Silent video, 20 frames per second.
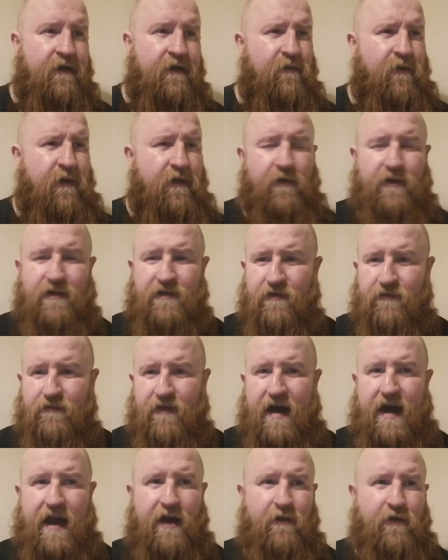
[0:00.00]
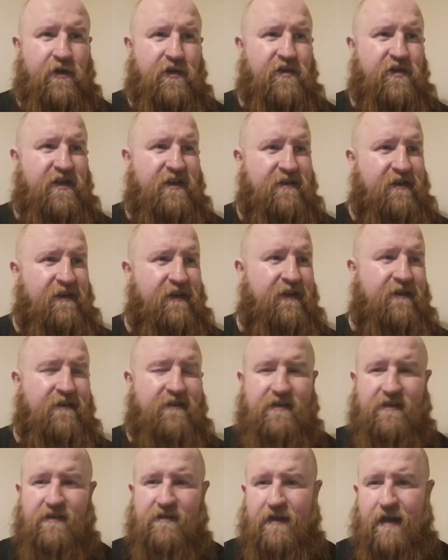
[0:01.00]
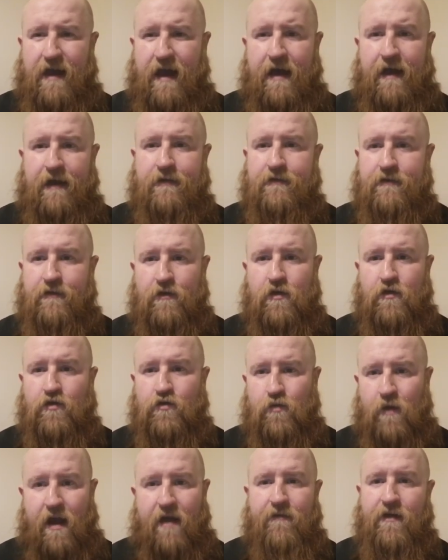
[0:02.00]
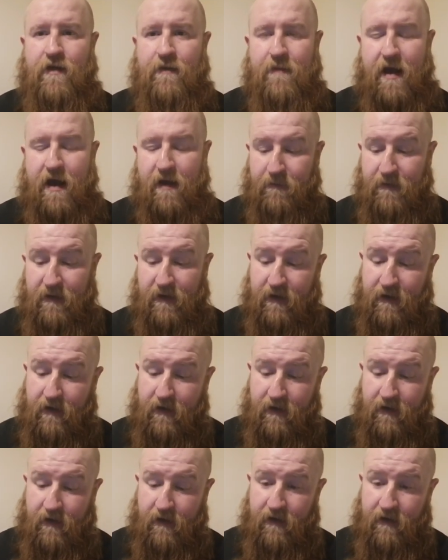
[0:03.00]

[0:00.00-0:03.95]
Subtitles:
whether it's a virus, diseases, accidents, whatever it might be,